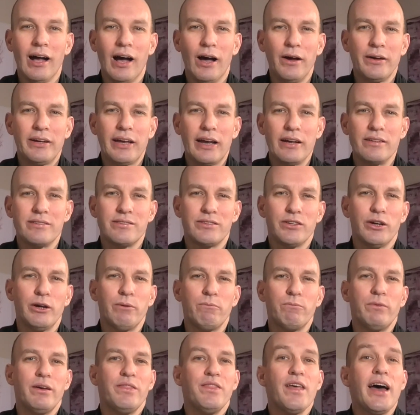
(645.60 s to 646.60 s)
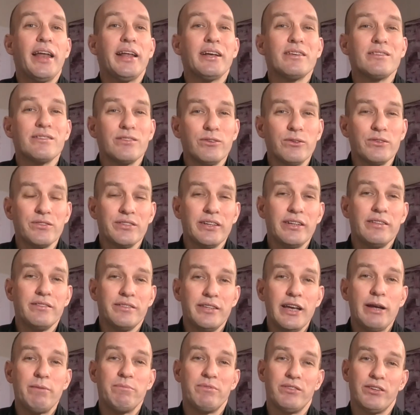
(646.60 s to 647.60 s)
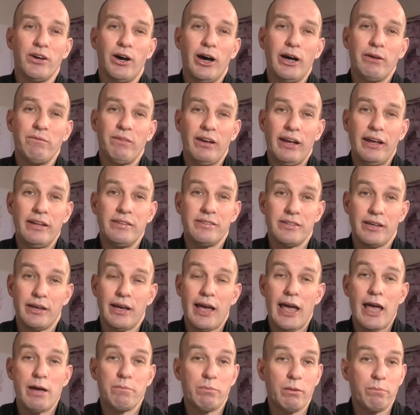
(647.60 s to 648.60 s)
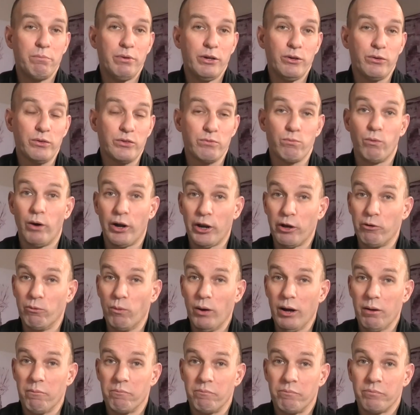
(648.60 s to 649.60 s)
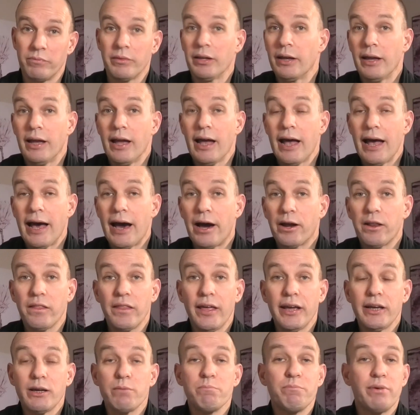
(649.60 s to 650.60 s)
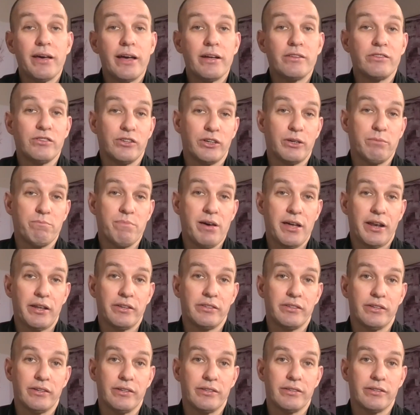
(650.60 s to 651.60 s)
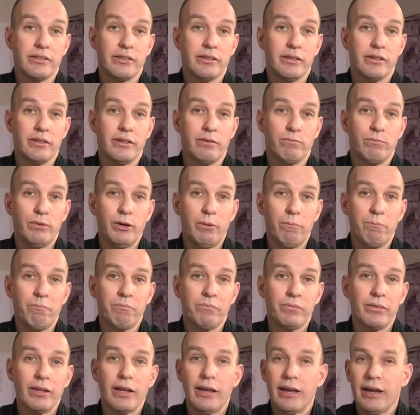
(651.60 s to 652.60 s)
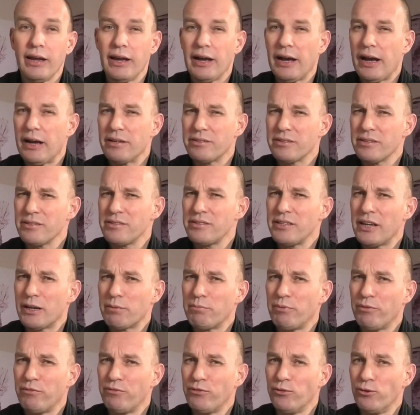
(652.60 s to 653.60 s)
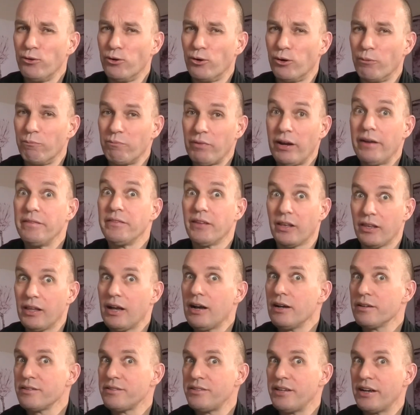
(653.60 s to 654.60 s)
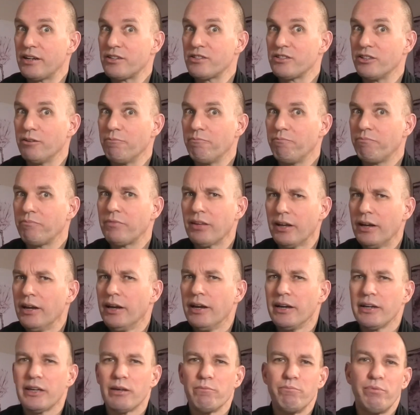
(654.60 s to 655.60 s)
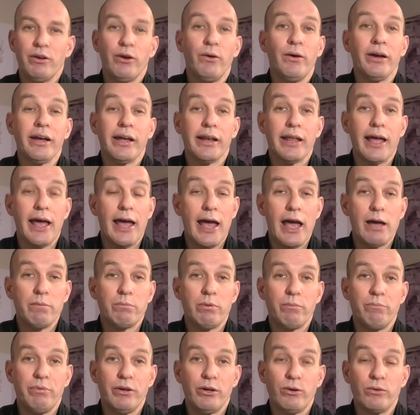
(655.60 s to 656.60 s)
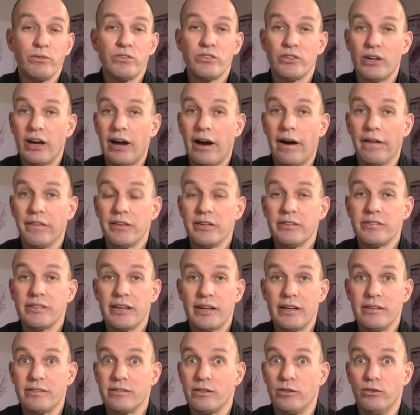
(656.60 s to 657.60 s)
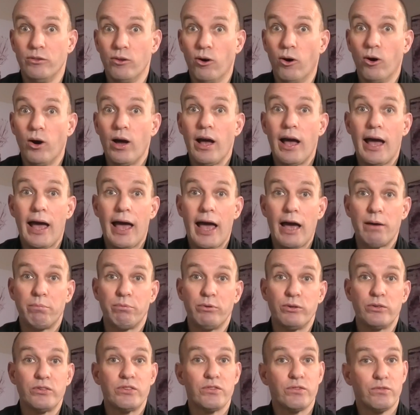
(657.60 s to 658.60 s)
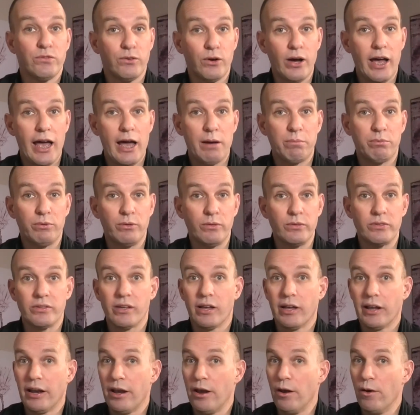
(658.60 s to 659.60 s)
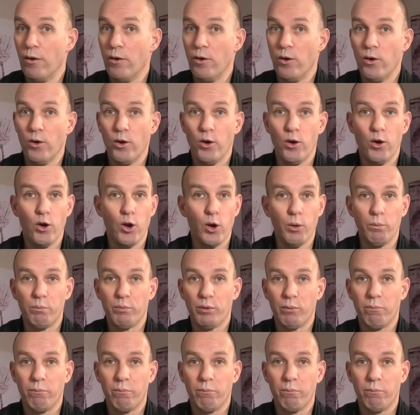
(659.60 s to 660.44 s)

Okay, so with that exhausting deep dive into Amber Bills 101, how do they compare to competitors? Well, as I stated before in the last section, comparing an Amber bill to others is not apples for apples. Nope.